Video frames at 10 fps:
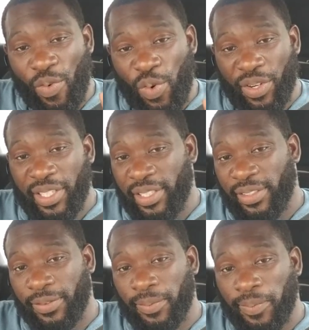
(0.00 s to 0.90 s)
working.
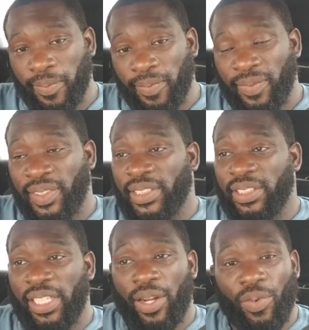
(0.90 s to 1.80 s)

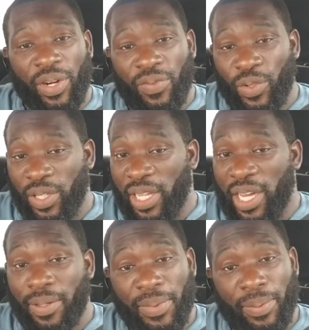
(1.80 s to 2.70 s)
They are working for a
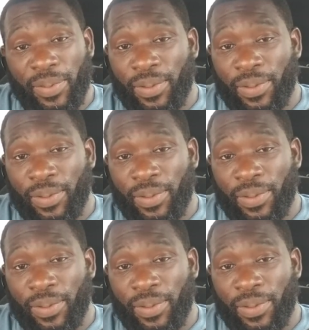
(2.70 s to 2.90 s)
lot of people.